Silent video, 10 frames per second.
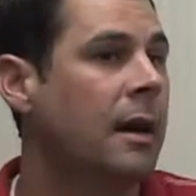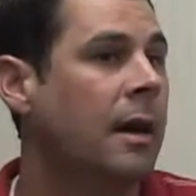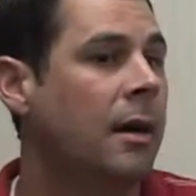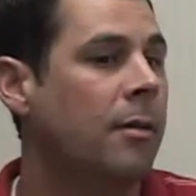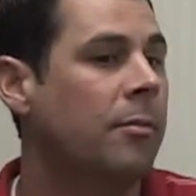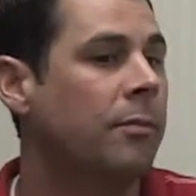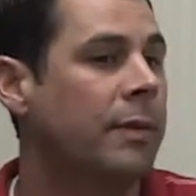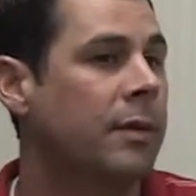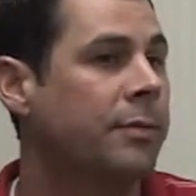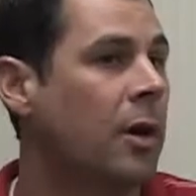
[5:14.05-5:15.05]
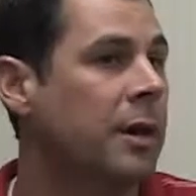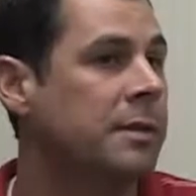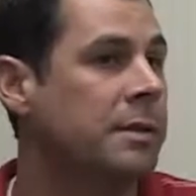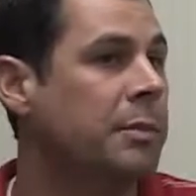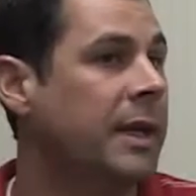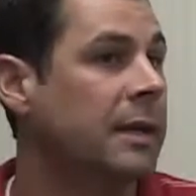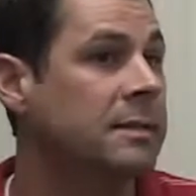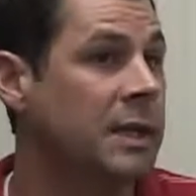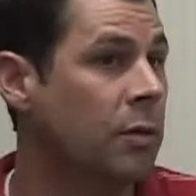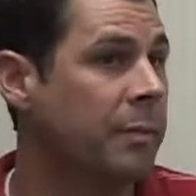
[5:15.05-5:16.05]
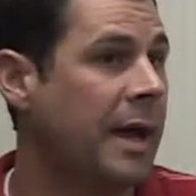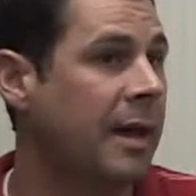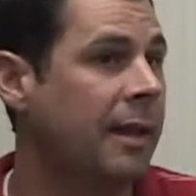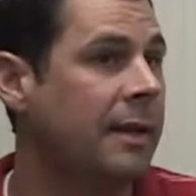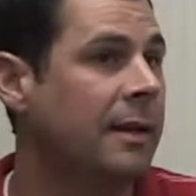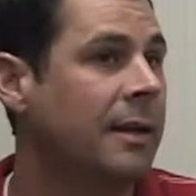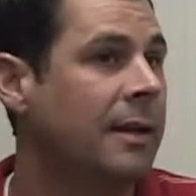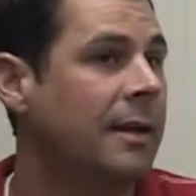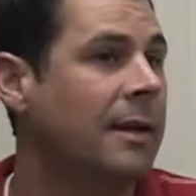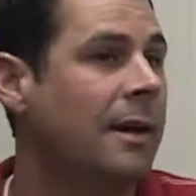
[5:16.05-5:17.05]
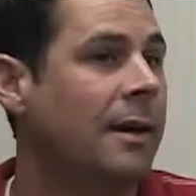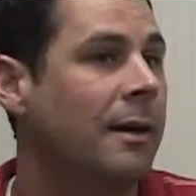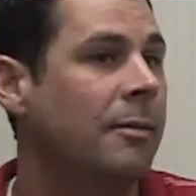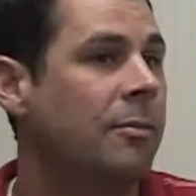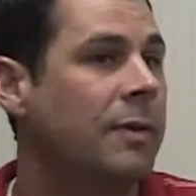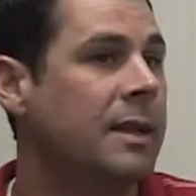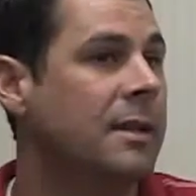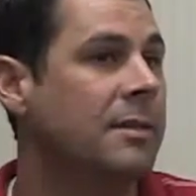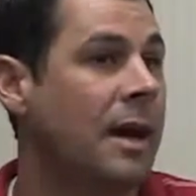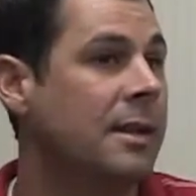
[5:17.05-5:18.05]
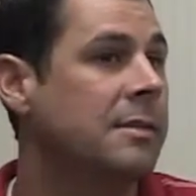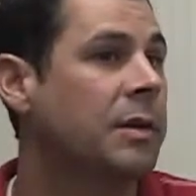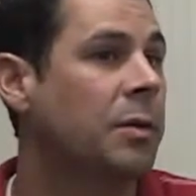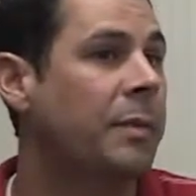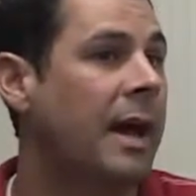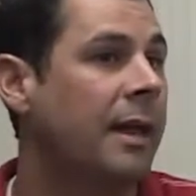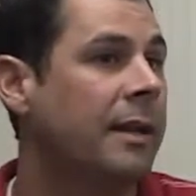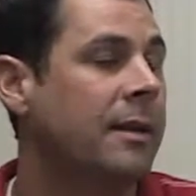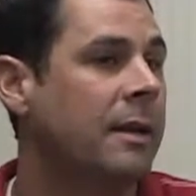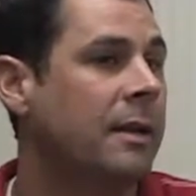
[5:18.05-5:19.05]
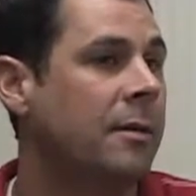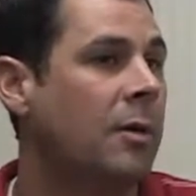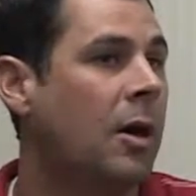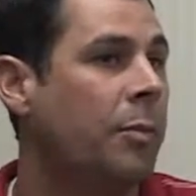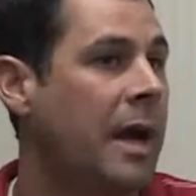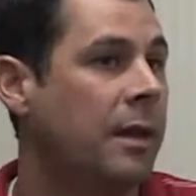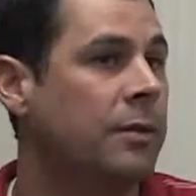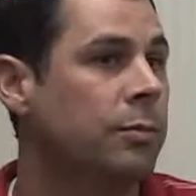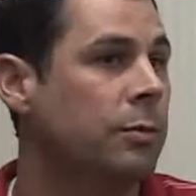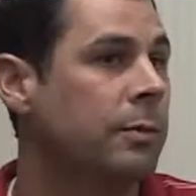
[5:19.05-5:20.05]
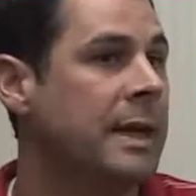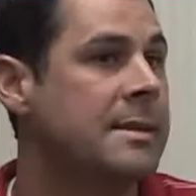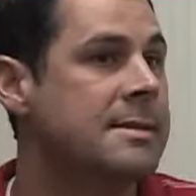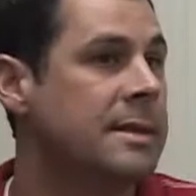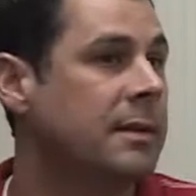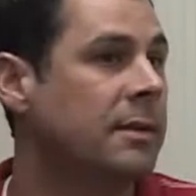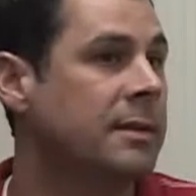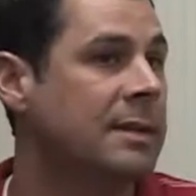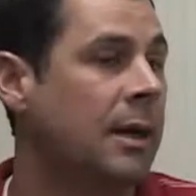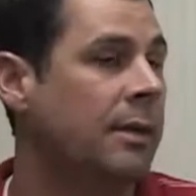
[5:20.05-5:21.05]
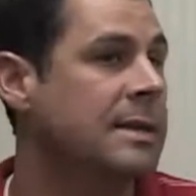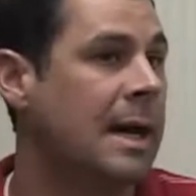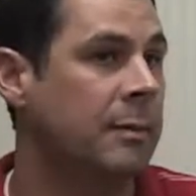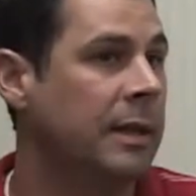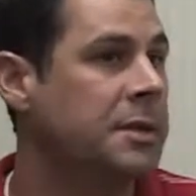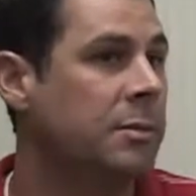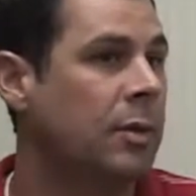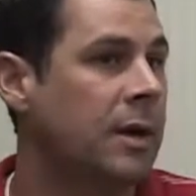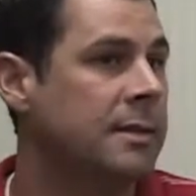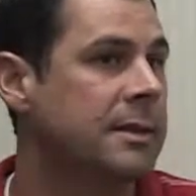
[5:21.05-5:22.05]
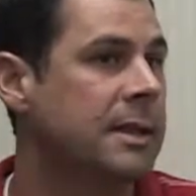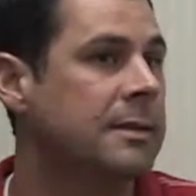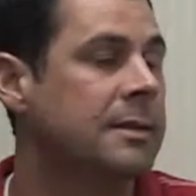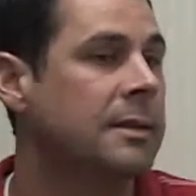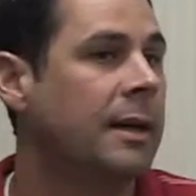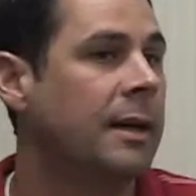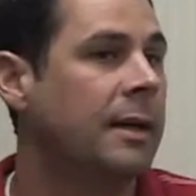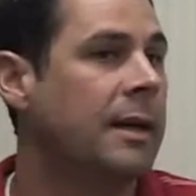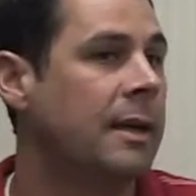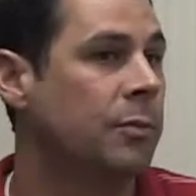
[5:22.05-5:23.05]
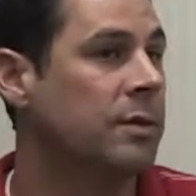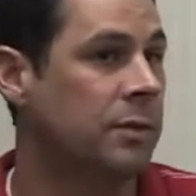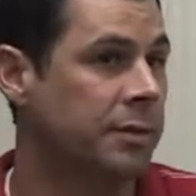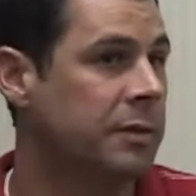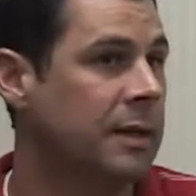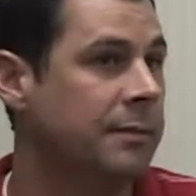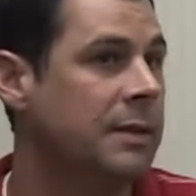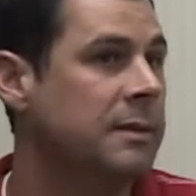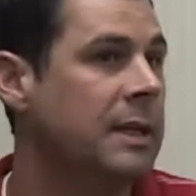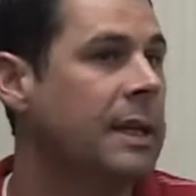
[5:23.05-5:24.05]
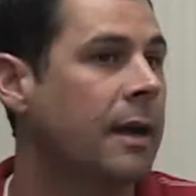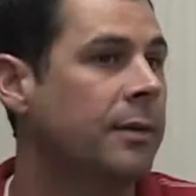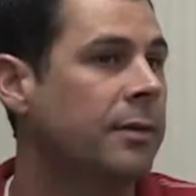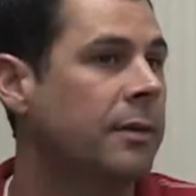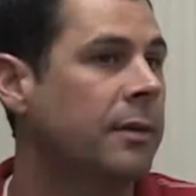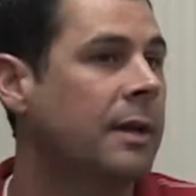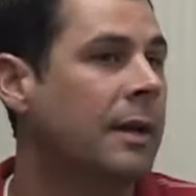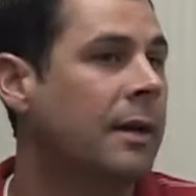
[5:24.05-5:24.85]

As far as it being a secret ballot, it is not a secret ballot. All ballots will remain sealed until the tabulation process and the results are given to City Council.